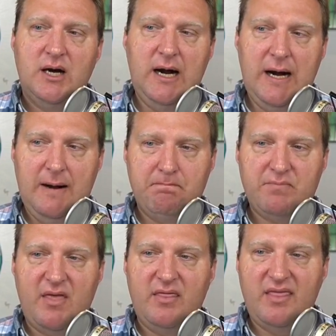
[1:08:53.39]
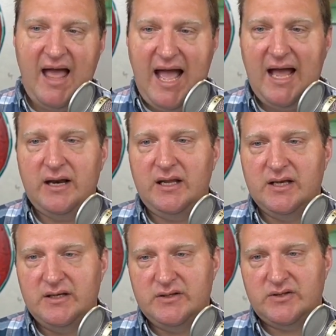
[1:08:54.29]
Um, that
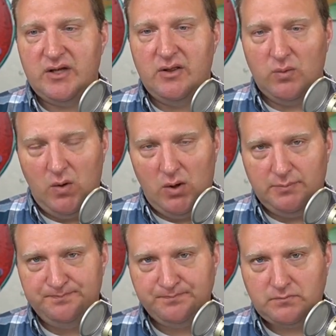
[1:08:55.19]
is the role